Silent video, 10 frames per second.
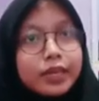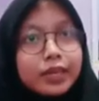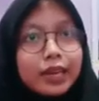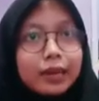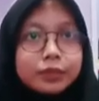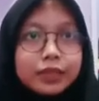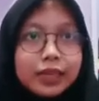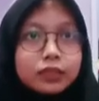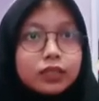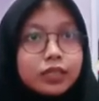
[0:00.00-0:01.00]

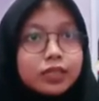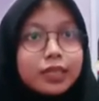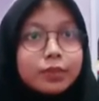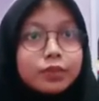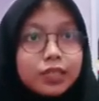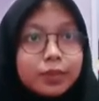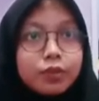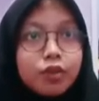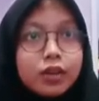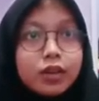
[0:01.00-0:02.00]
captained a steamship
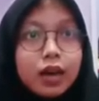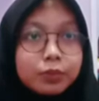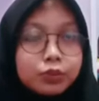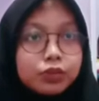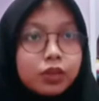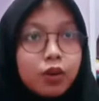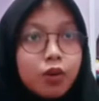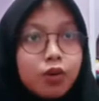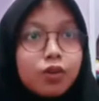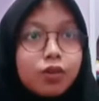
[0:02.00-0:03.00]
going up to the
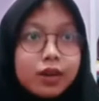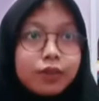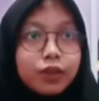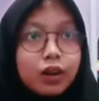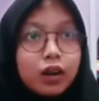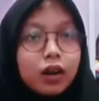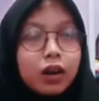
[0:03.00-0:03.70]
Congo River.